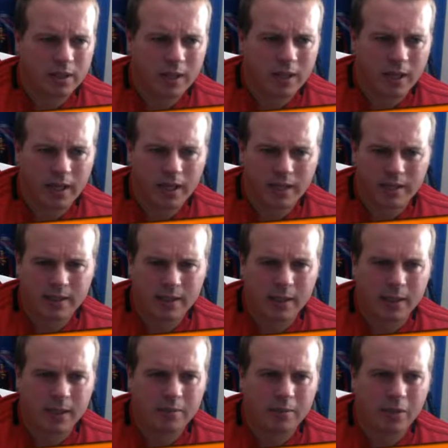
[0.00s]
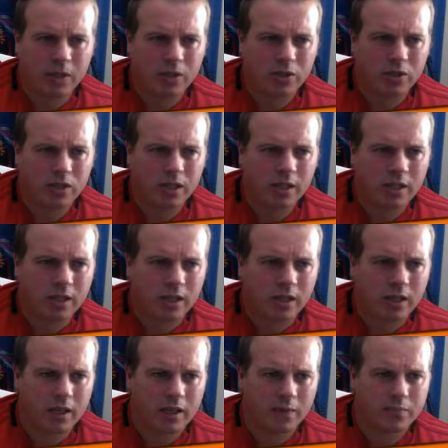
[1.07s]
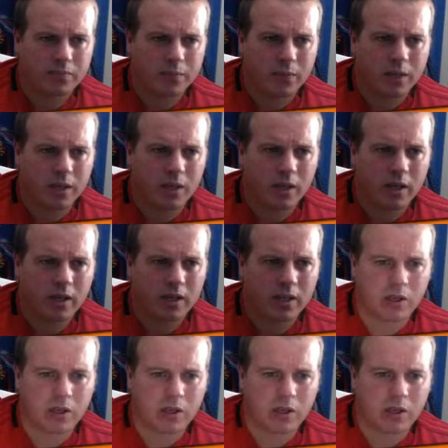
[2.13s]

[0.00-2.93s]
And I just think United